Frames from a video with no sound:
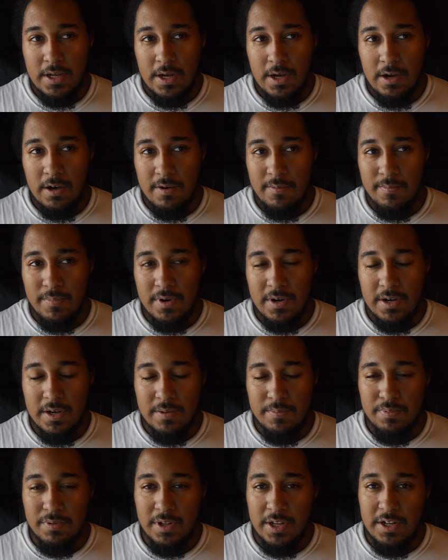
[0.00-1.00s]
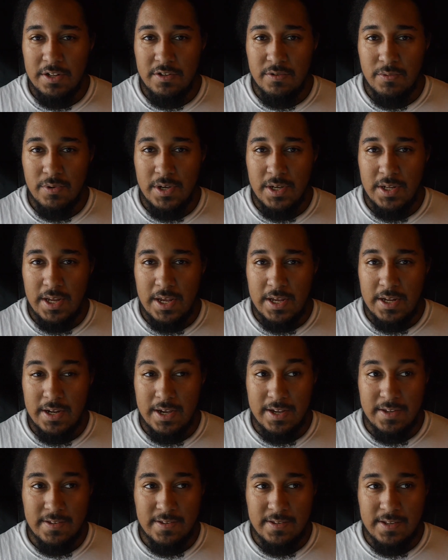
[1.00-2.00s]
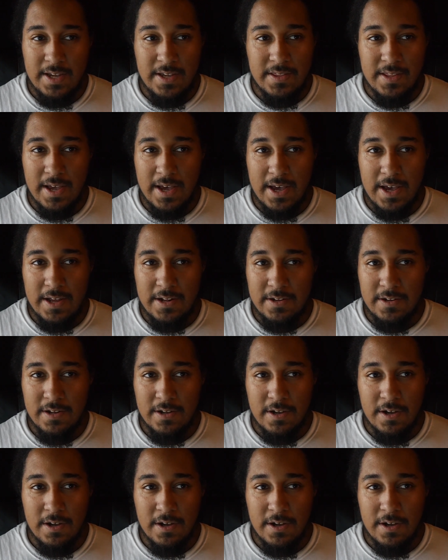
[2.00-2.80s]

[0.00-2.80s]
play to it, and I say that